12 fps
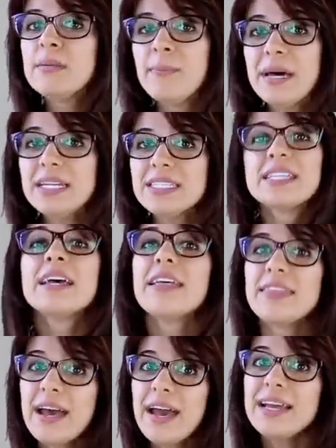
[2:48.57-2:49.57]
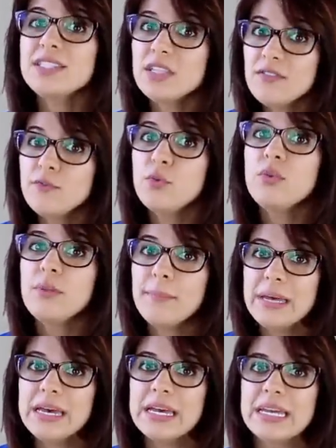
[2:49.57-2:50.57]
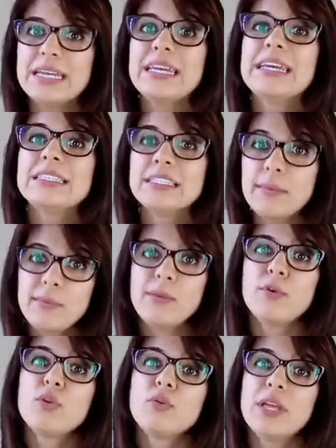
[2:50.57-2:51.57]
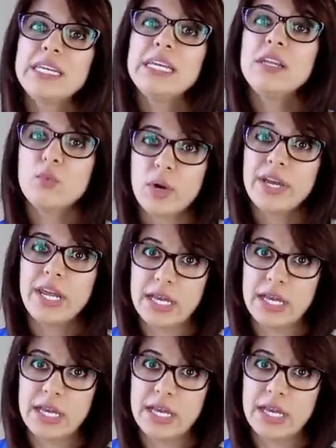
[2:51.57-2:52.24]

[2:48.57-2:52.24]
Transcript: but the eyes can fool the mind, and some people don't like eating white